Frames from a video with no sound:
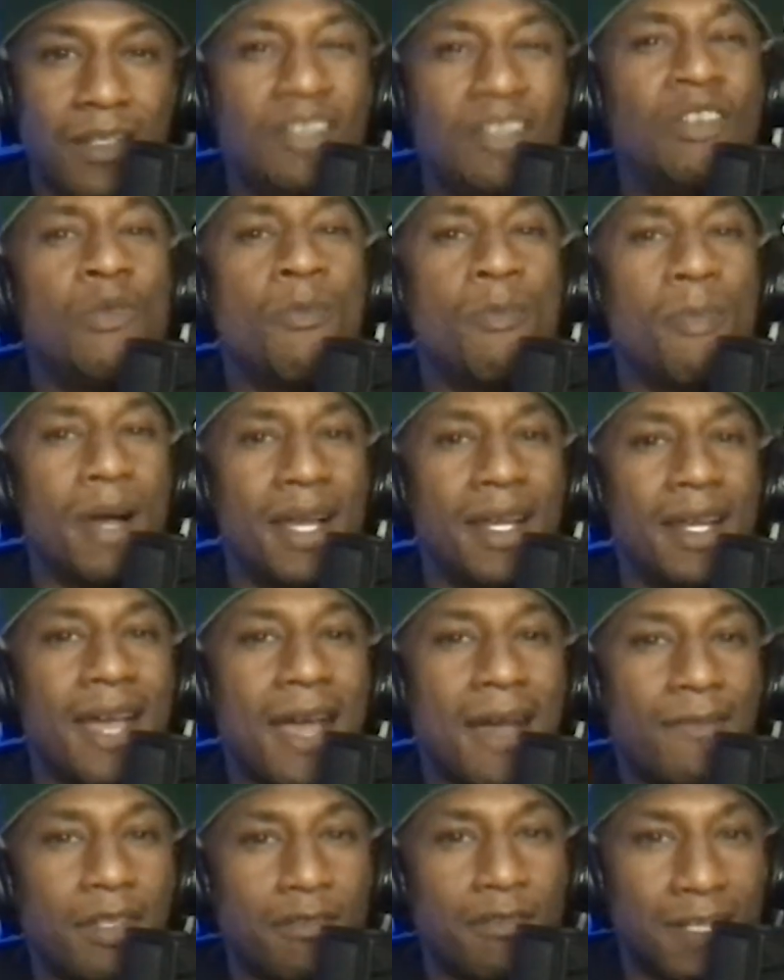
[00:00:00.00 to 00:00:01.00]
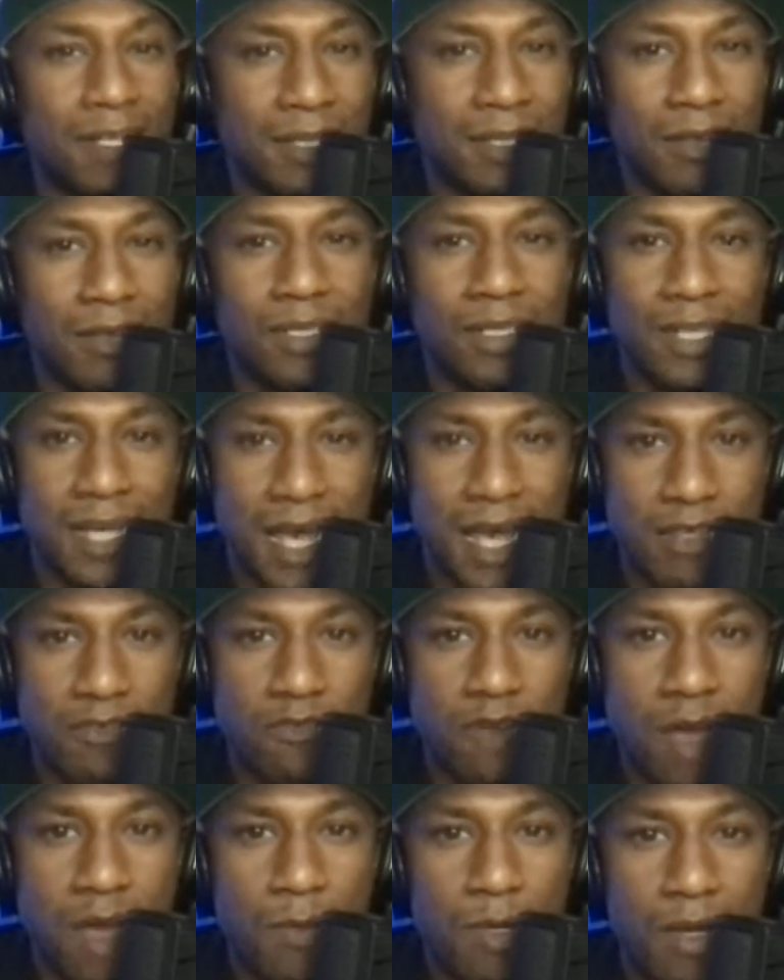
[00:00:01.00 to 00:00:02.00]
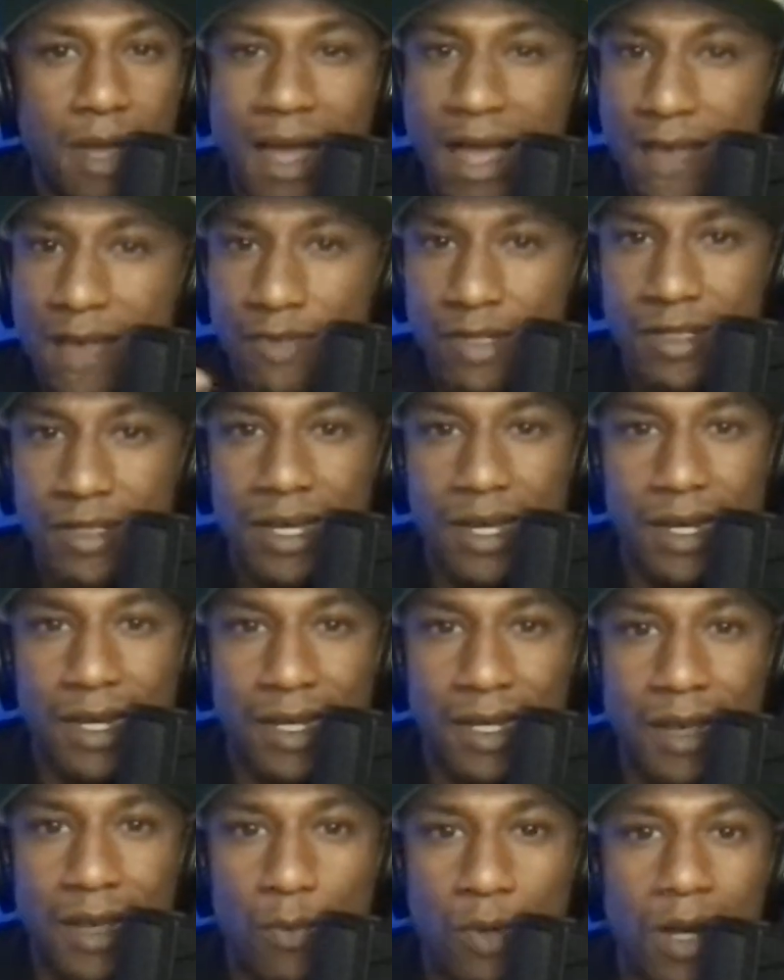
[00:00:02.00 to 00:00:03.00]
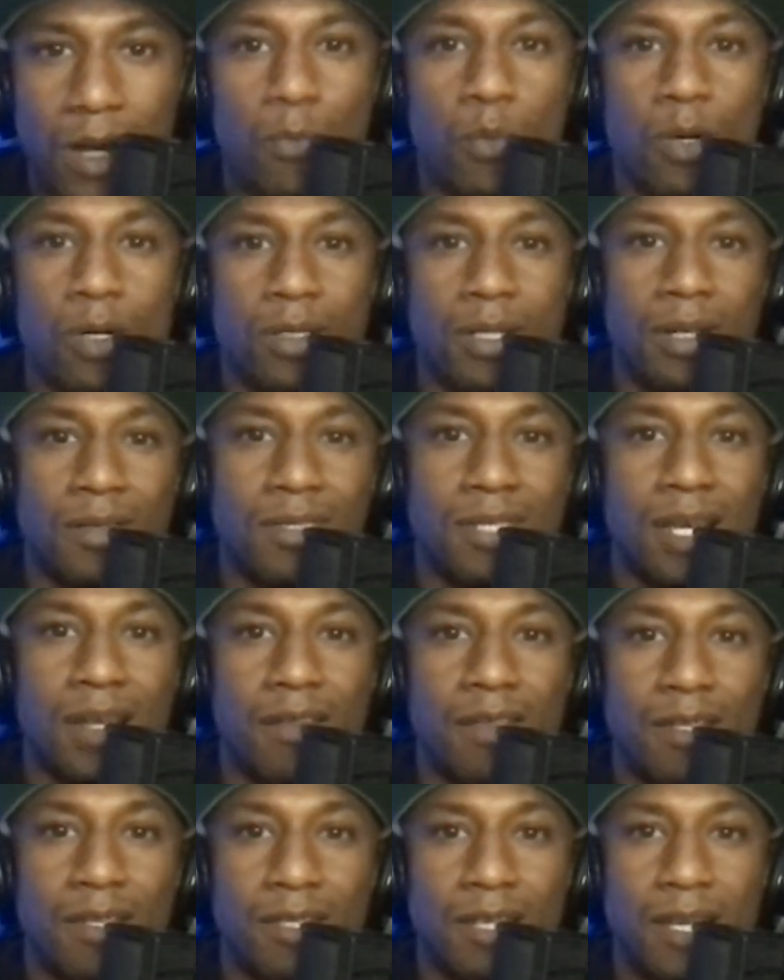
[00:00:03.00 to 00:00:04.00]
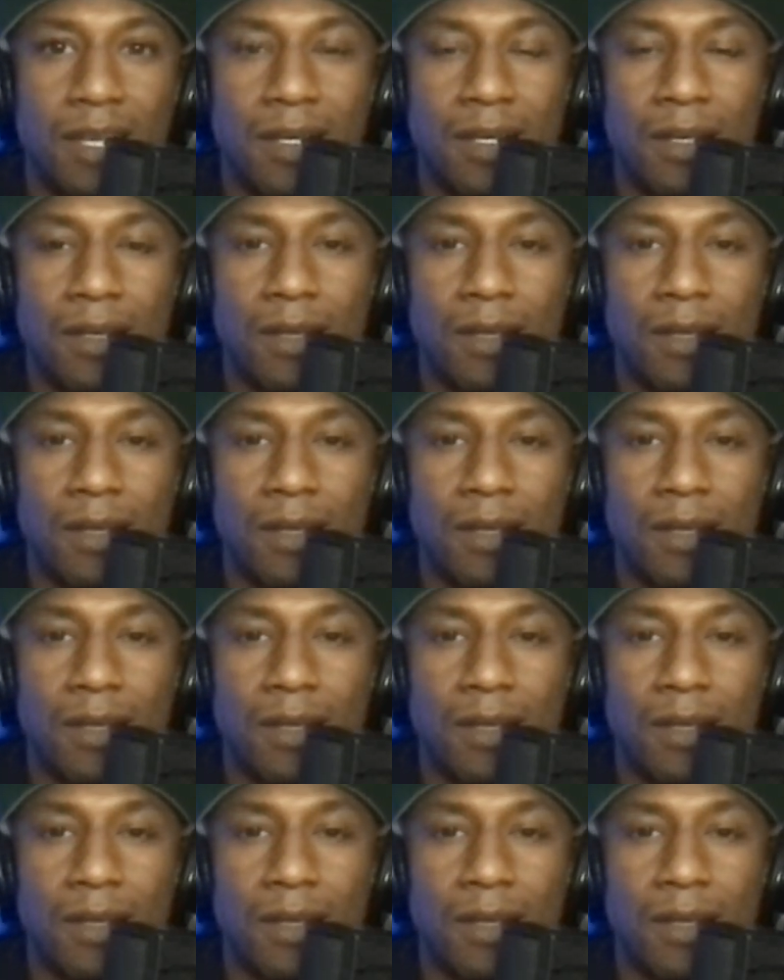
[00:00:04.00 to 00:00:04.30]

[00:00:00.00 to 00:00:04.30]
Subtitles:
You might have to reach out to TaskRabbit. I haven't done it yet where I've worked outside of the state,